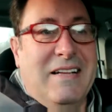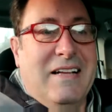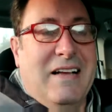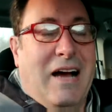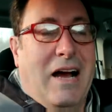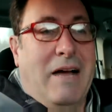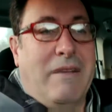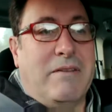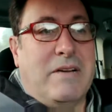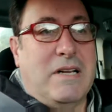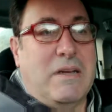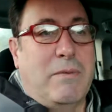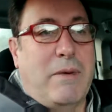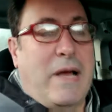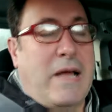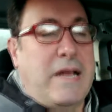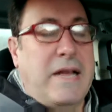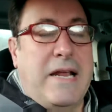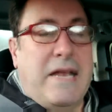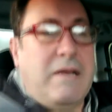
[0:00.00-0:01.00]
I'm going to,
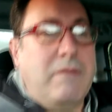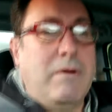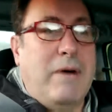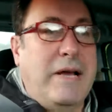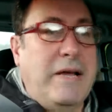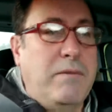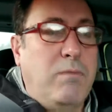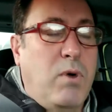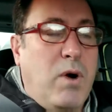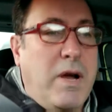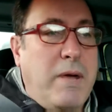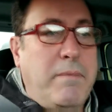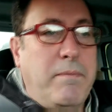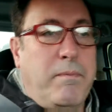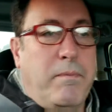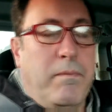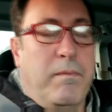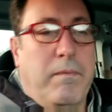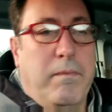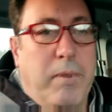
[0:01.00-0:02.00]
and anyway, why
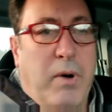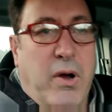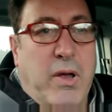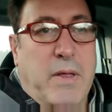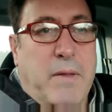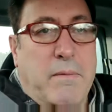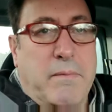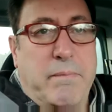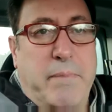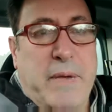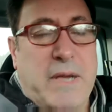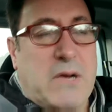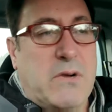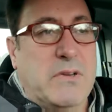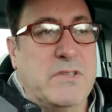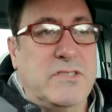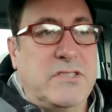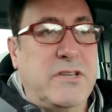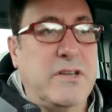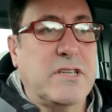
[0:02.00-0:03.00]
buy
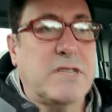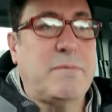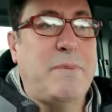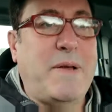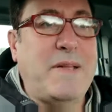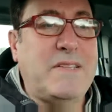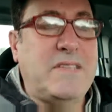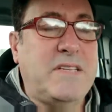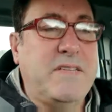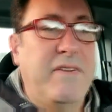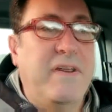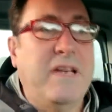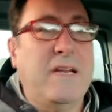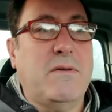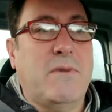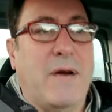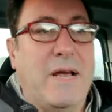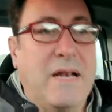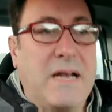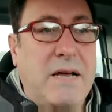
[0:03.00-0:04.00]
Bitcoin's too expensive
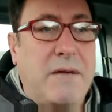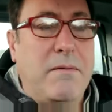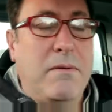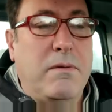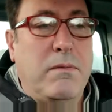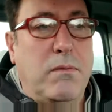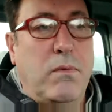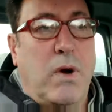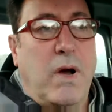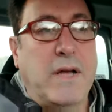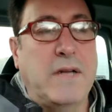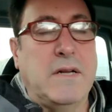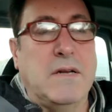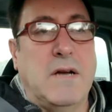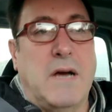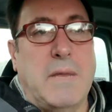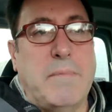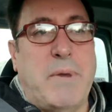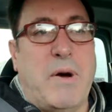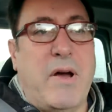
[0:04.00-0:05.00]
anyway? Let, why don't
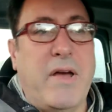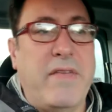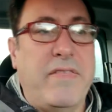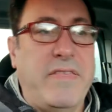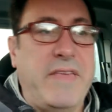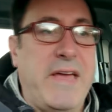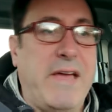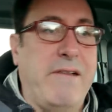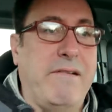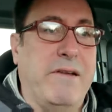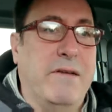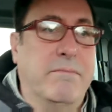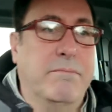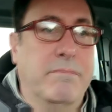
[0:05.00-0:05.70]
I buy Ethereum?